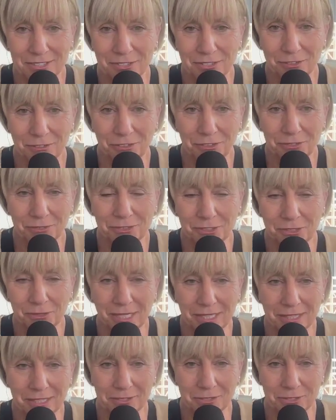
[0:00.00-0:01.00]
So if you do
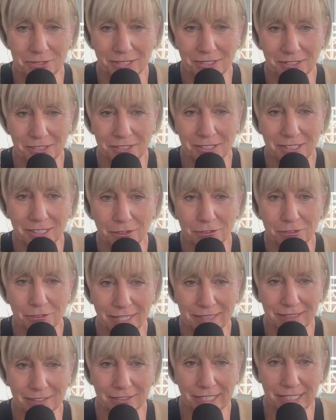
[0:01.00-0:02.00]
get the newsletter, you can go
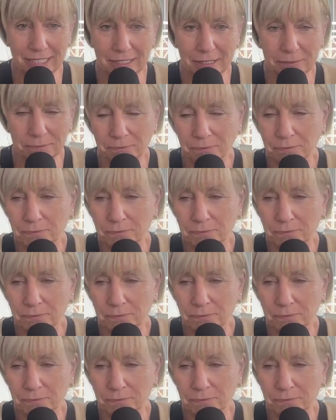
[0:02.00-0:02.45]
find the link.